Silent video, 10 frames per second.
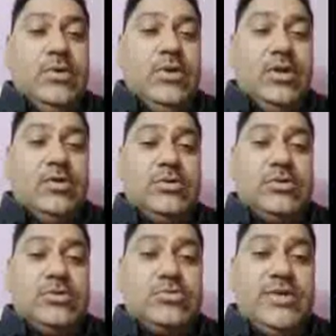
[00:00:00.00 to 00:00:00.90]
Now,
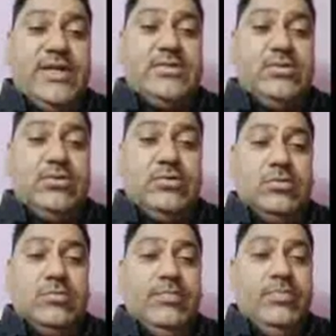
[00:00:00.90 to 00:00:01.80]
students,
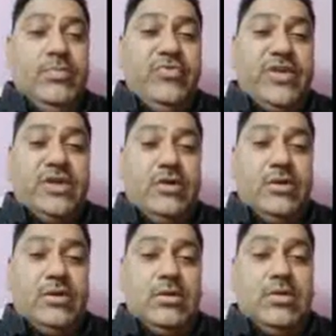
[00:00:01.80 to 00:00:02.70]
we cannot
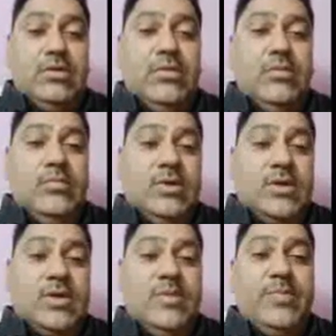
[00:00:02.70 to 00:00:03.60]

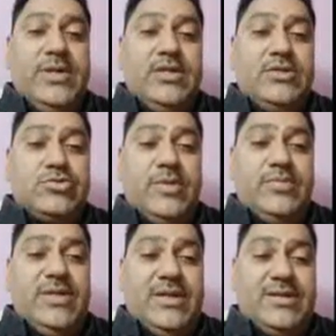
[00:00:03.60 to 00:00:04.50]
completely stop
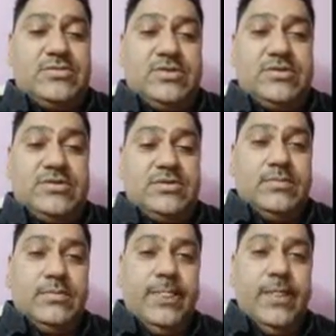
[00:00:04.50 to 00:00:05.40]
the industries.
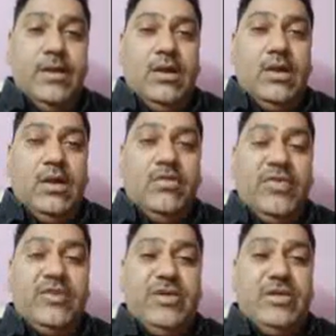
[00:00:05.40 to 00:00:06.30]
And
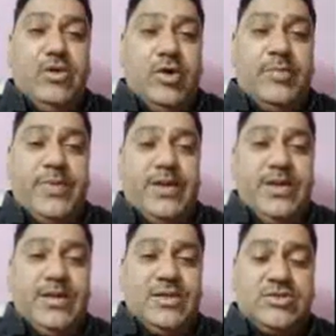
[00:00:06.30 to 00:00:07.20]
when we operate the
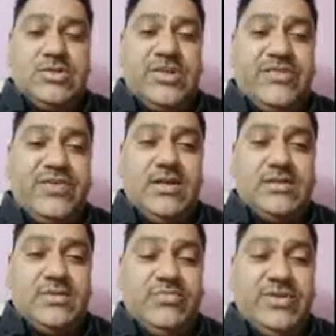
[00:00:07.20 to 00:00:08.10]
industries, definitely
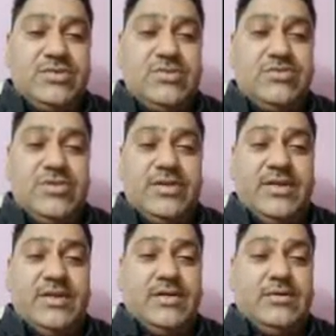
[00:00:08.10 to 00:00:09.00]
some waste is
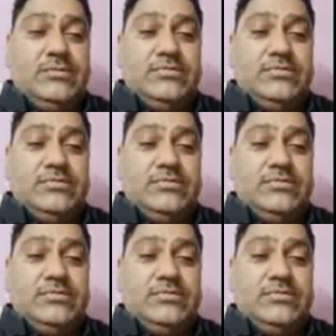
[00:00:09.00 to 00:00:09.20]
generated,